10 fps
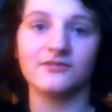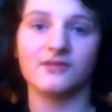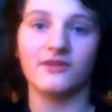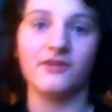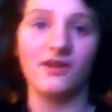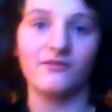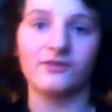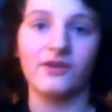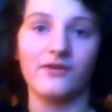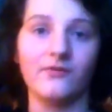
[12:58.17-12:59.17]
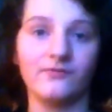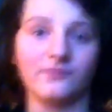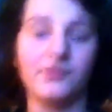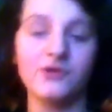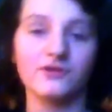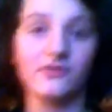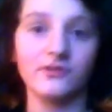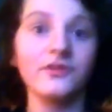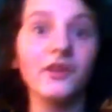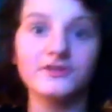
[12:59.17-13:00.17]
You have to have
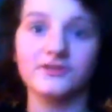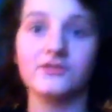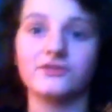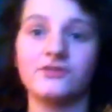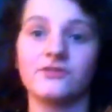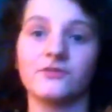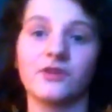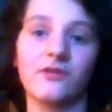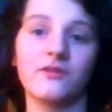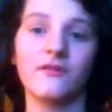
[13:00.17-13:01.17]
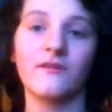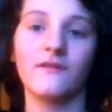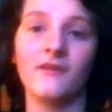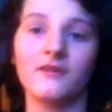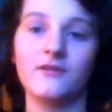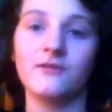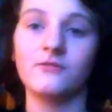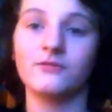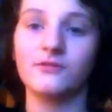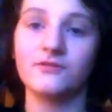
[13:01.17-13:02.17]
a license to use a gun.
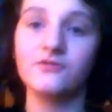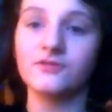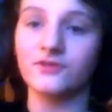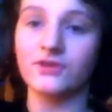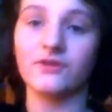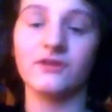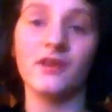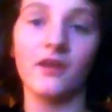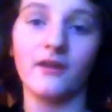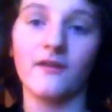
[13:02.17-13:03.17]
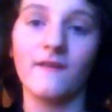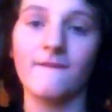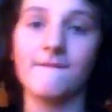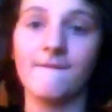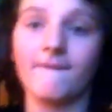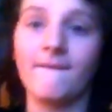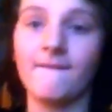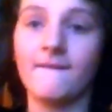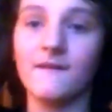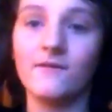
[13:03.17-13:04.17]
Do something like that.
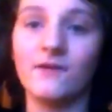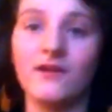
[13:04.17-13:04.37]
You don't